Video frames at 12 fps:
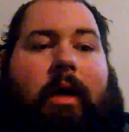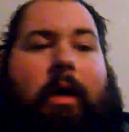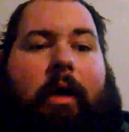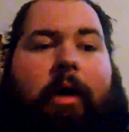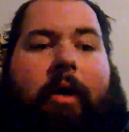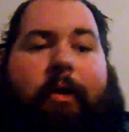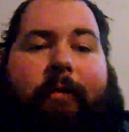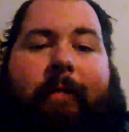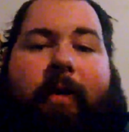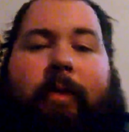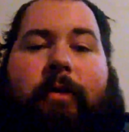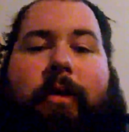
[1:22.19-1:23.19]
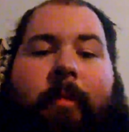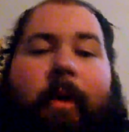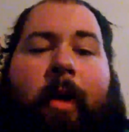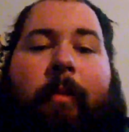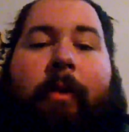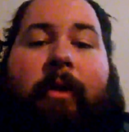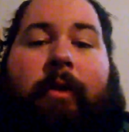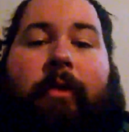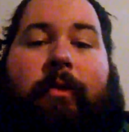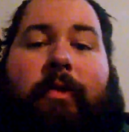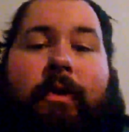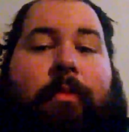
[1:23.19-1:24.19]
Uh, the fenders, I'm probably going to
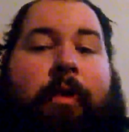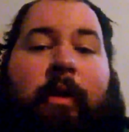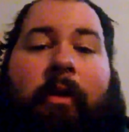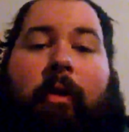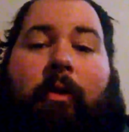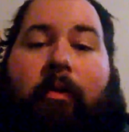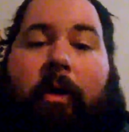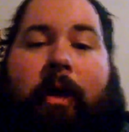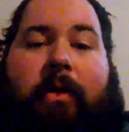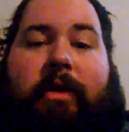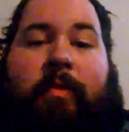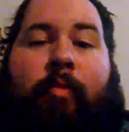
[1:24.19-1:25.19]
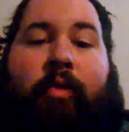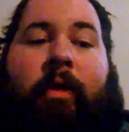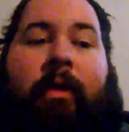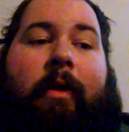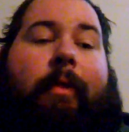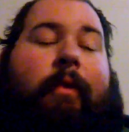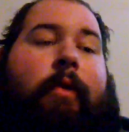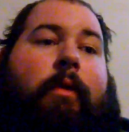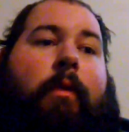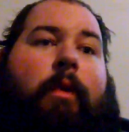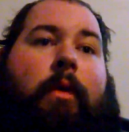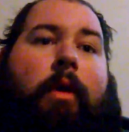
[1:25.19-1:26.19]
do something a little custom with.
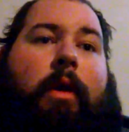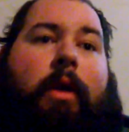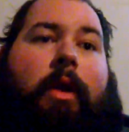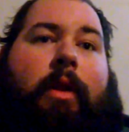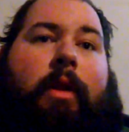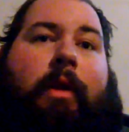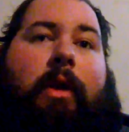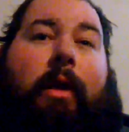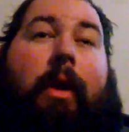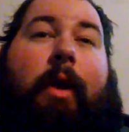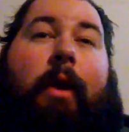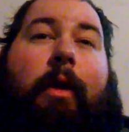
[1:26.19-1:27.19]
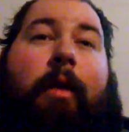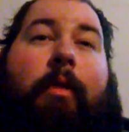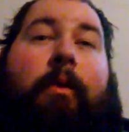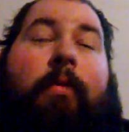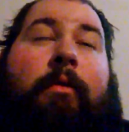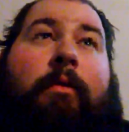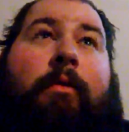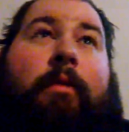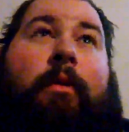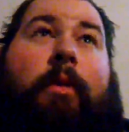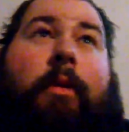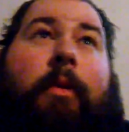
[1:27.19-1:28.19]
The
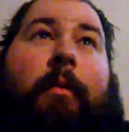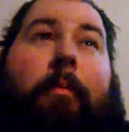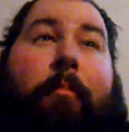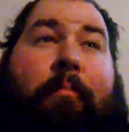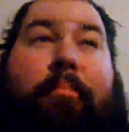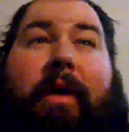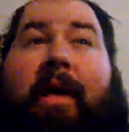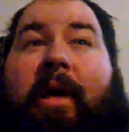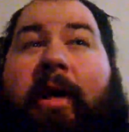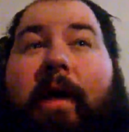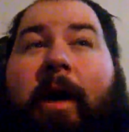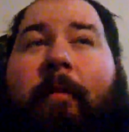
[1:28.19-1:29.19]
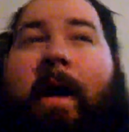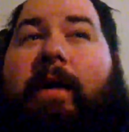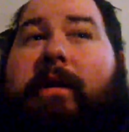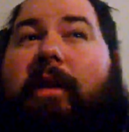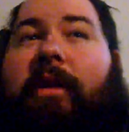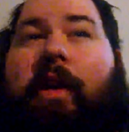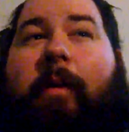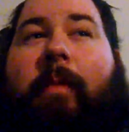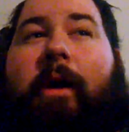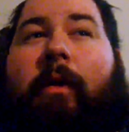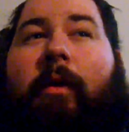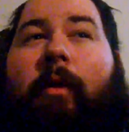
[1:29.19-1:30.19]
bed I'm actually thinking
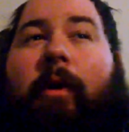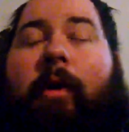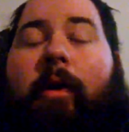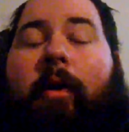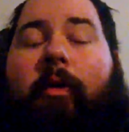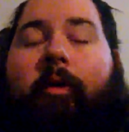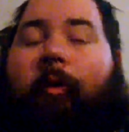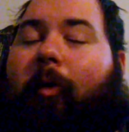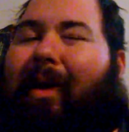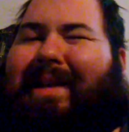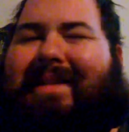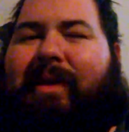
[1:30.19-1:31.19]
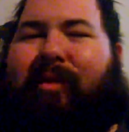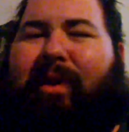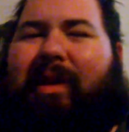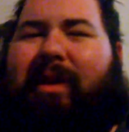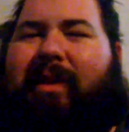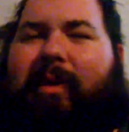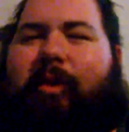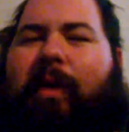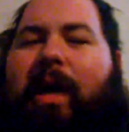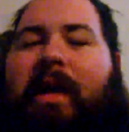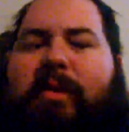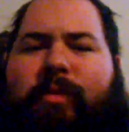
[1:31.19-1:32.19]
about going a little crazy with, and you
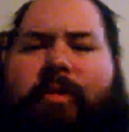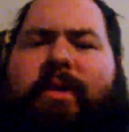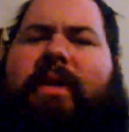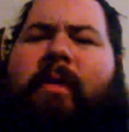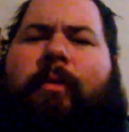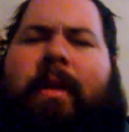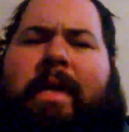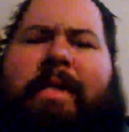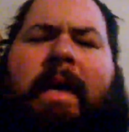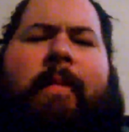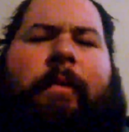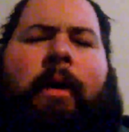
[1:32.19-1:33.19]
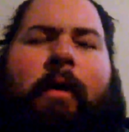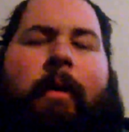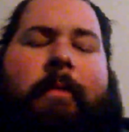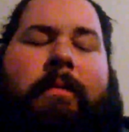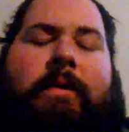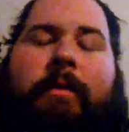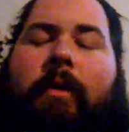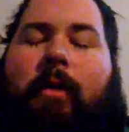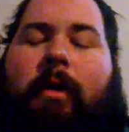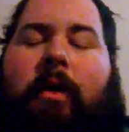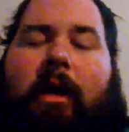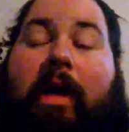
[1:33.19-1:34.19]
guys will see when that time comes
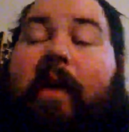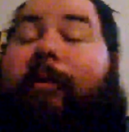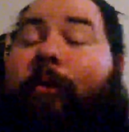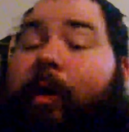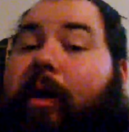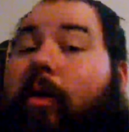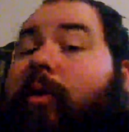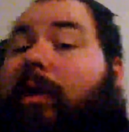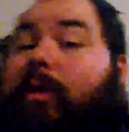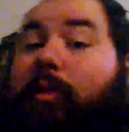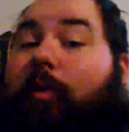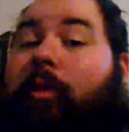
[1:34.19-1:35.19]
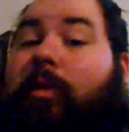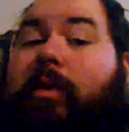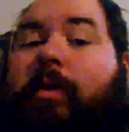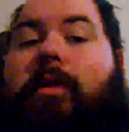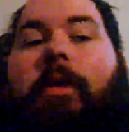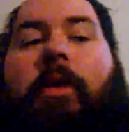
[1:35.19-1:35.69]
if we go this route.